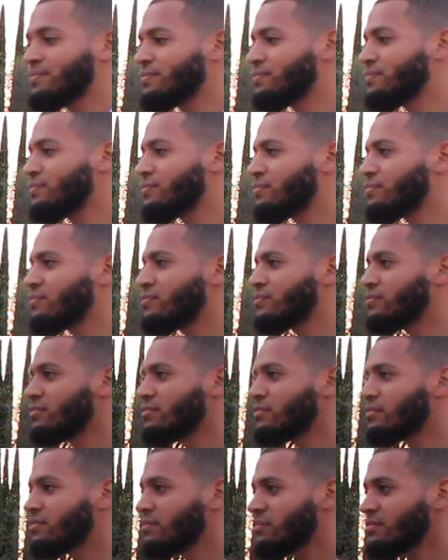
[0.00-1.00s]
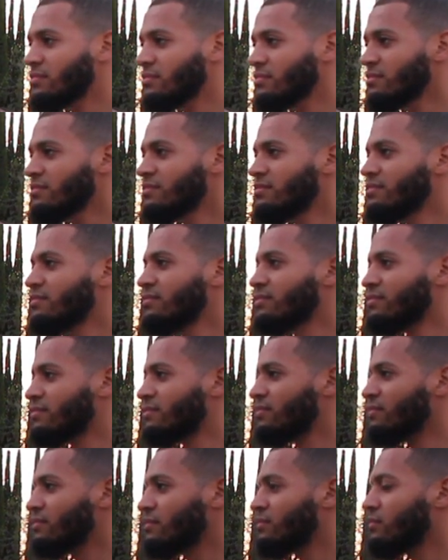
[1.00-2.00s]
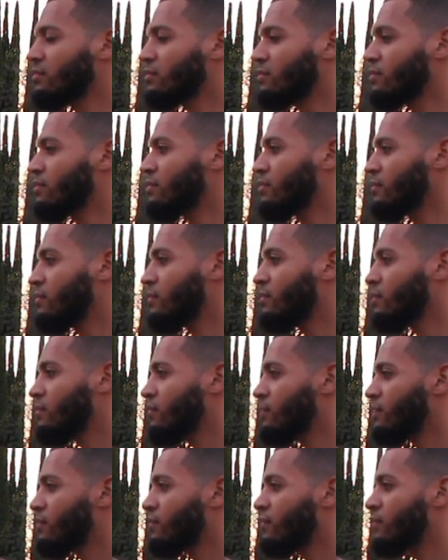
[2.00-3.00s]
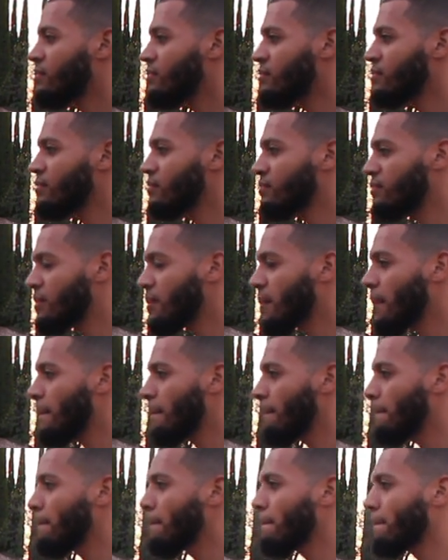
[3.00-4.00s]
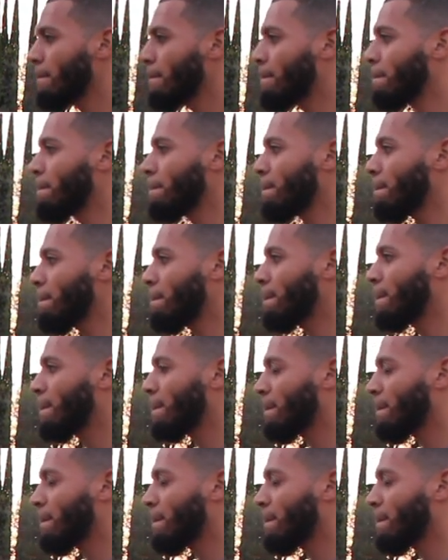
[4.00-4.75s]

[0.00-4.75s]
(silent)